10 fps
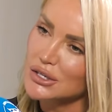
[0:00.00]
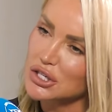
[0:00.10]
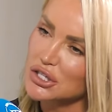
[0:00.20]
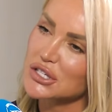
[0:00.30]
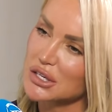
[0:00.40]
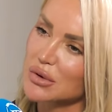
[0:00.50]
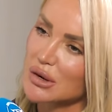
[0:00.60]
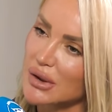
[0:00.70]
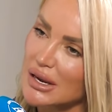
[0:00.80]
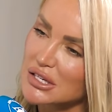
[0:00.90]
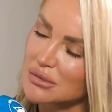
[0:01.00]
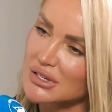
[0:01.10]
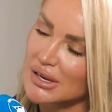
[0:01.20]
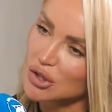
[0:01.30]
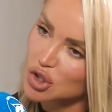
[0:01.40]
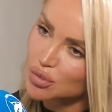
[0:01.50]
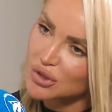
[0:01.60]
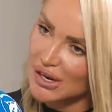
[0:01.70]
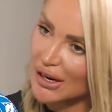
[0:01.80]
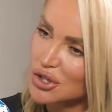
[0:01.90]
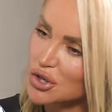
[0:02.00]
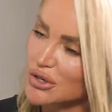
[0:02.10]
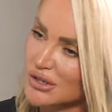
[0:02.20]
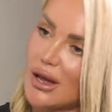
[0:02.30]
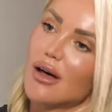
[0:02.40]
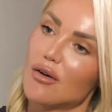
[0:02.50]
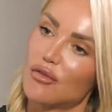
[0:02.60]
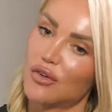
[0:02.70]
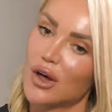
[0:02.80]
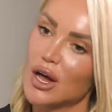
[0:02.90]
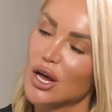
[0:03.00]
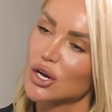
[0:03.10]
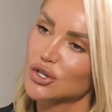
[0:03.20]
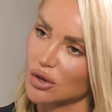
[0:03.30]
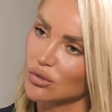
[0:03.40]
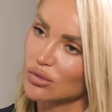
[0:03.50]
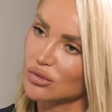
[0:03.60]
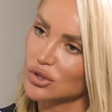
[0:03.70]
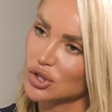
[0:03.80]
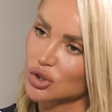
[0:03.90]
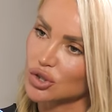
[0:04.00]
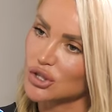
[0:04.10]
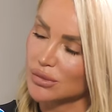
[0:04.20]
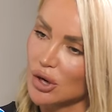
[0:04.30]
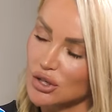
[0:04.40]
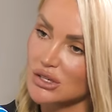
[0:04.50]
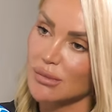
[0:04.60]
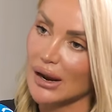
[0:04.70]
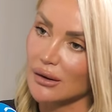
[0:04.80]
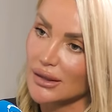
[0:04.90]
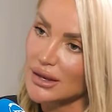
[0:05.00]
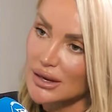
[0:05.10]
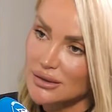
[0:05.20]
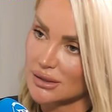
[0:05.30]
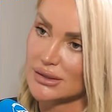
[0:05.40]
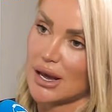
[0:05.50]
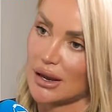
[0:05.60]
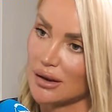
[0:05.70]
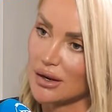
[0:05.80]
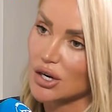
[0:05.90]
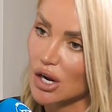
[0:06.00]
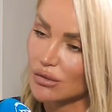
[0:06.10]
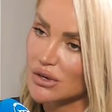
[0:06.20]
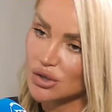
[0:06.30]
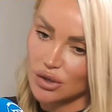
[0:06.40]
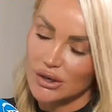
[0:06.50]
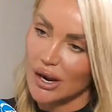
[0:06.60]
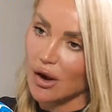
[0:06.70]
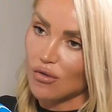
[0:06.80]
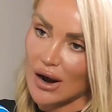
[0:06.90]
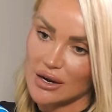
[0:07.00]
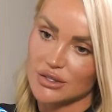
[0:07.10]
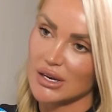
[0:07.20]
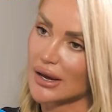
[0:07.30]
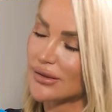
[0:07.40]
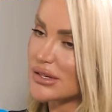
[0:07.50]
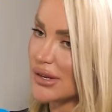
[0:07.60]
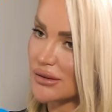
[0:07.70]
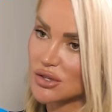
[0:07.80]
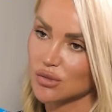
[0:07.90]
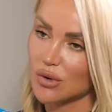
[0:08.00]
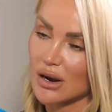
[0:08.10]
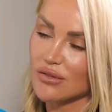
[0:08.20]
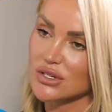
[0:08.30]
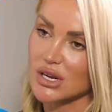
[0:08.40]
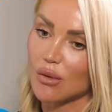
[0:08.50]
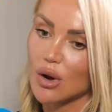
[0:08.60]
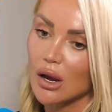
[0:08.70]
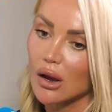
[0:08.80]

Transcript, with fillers: do you see what I mean? So it's like to protect yourself, don't touch them because he's a man at the end of the day, you know, and he's going to get aroused getting this dance or whatever. So